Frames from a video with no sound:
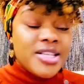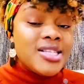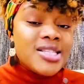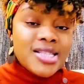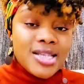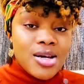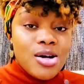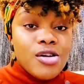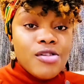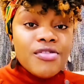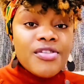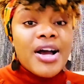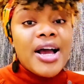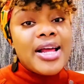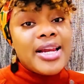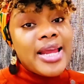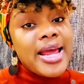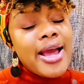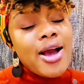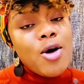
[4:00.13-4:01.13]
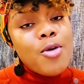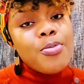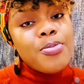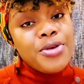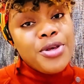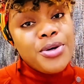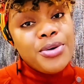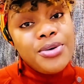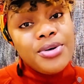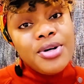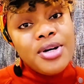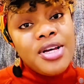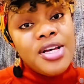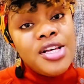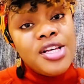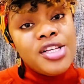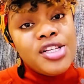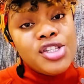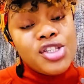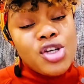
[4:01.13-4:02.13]
itself can help you.
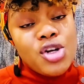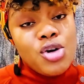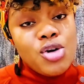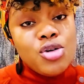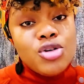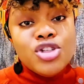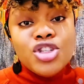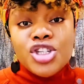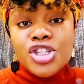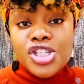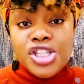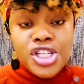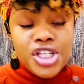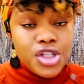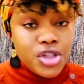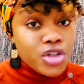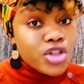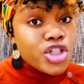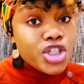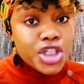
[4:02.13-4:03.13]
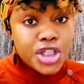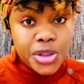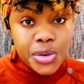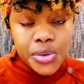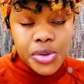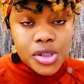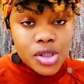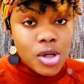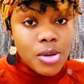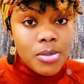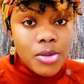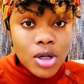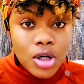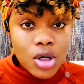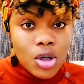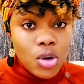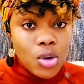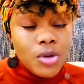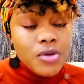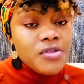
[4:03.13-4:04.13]
So you just need to chew some
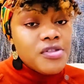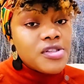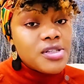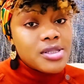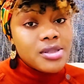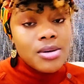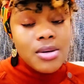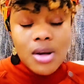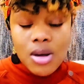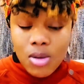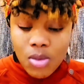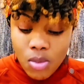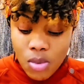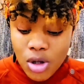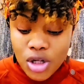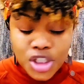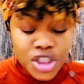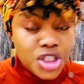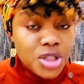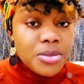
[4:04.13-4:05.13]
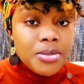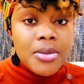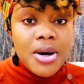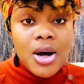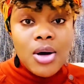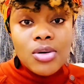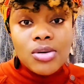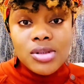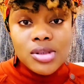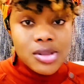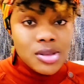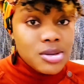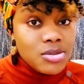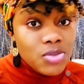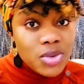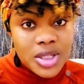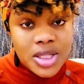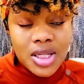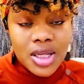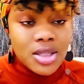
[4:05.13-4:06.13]
cloves, wash your mouth,
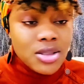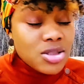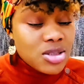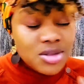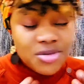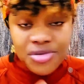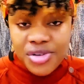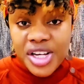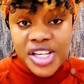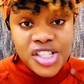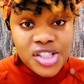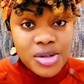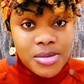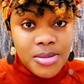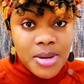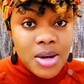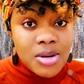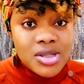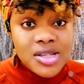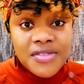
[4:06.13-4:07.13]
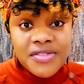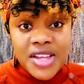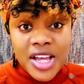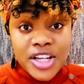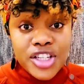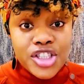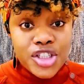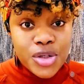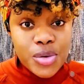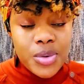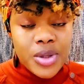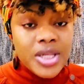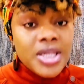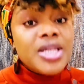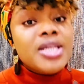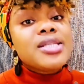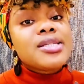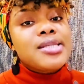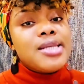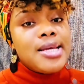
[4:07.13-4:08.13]
and just rinse your mouth after
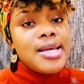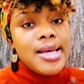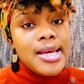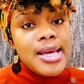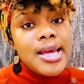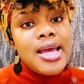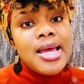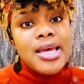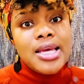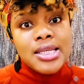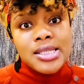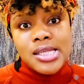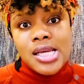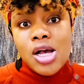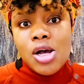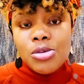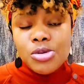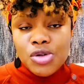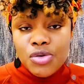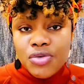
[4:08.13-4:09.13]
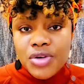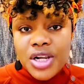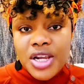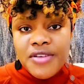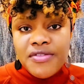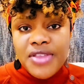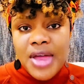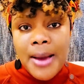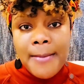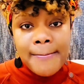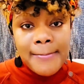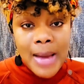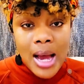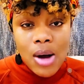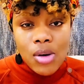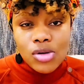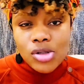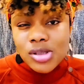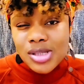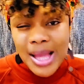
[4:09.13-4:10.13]
chewing it. It helps relieve that
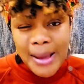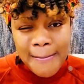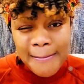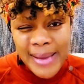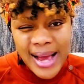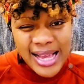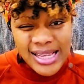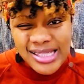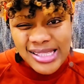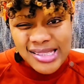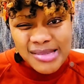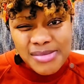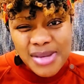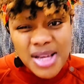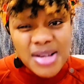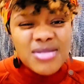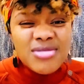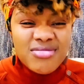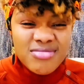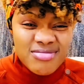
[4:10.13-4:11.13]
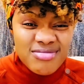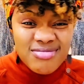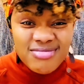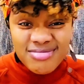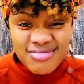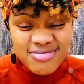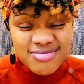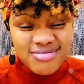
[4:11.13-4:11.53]
mouth, that bad smell.